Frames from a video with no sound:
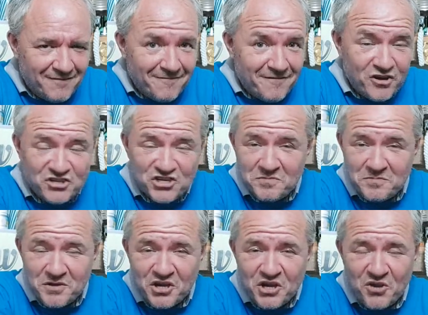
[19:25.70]
Versus
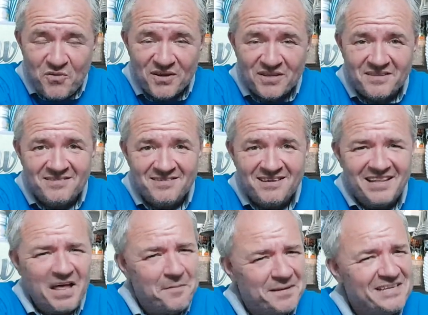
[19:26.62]
McEwen. Yeah,
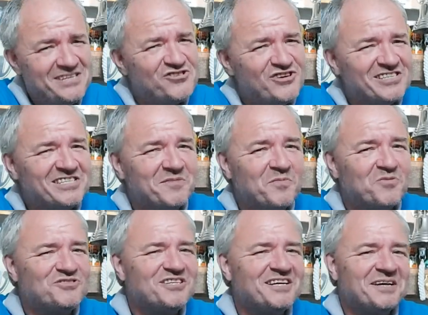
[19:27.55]
that'd be interesting,
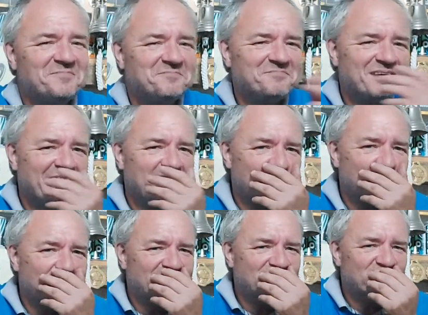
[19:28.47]
wouldn't it? Yeah, it would
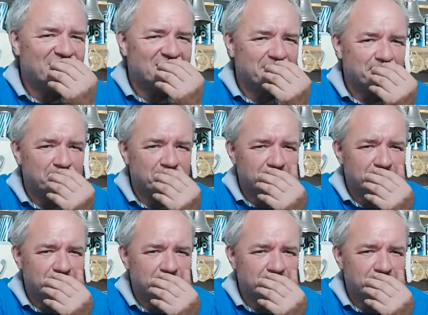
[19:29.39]
be interesting.